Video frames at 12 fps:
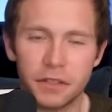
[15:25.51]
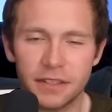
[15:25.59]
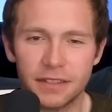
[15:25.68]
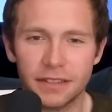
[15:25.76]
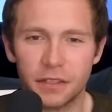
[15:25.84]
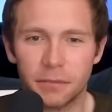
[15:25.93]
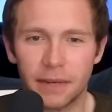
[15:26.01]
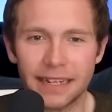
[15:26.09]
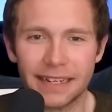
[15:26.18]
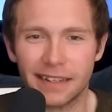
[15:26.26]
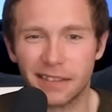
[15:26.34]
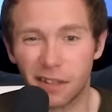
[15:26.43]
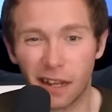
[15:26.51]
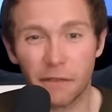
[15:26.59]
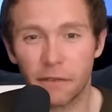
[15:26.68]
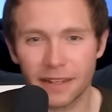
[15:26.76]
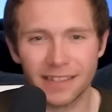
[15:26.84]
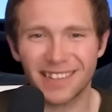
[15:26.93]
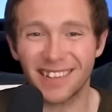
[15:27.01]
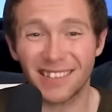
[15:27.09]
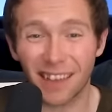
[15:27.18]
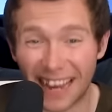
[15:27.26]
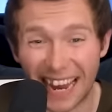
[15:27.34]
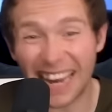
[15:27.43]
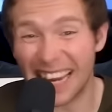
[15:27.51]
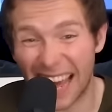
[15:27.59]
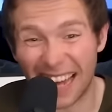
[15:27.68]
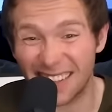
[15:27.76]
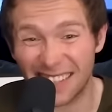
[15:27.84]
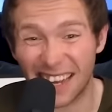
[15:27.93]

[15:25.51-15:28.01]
decision making? So, like for instance, I hate ed